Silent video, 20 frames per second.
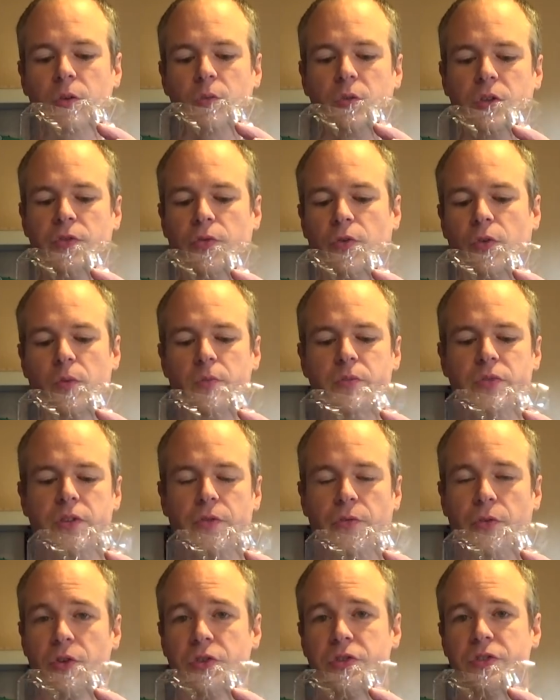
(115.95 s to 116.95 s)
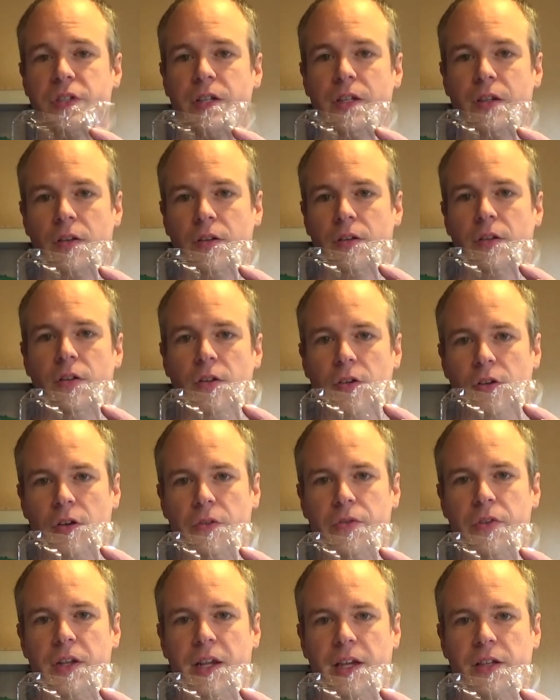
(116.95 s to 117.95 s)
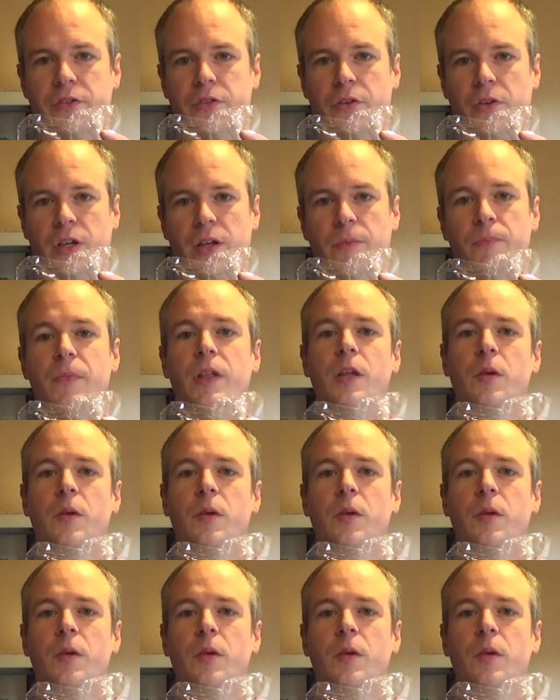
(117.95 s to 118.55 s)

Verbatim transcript: which forms the first seal of the next cookie.